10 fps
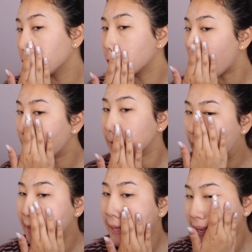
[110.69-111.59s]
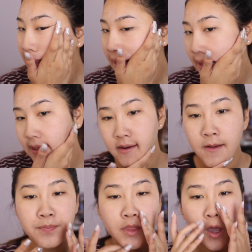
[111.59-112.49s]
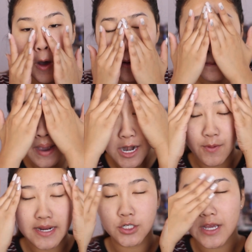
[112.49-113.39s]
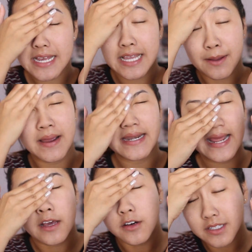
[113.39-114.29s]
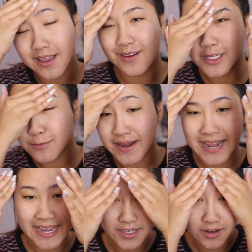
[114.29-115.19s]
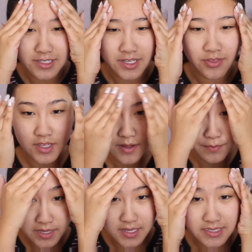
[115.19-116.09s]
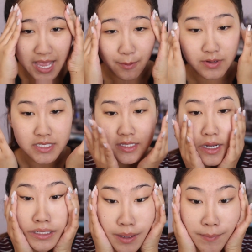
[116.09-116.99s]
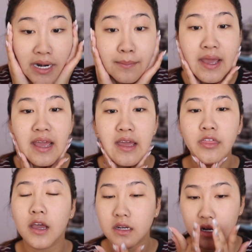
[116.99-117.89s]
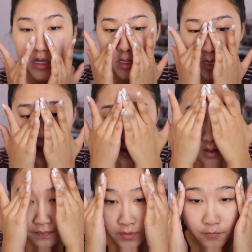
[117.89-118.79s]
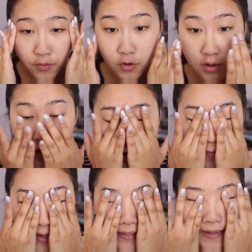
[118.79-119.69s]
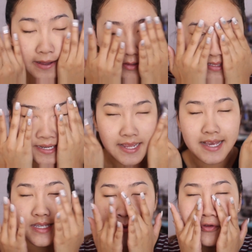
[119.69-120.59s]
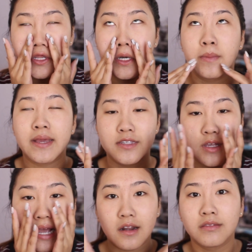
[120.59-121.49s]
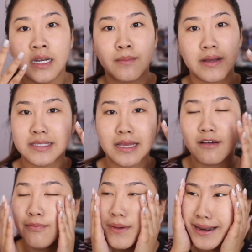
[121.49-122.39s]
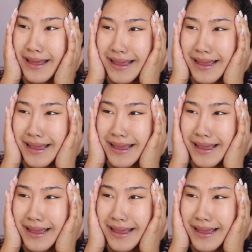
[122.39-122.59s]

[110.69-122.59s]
Rub that in. Oh, and by the way, do you guys like my nails? I only spent $8 on them because I was not about to pay $30 for acrylic nails. And yes, I'm Vietnamese, so I could have done it myself, but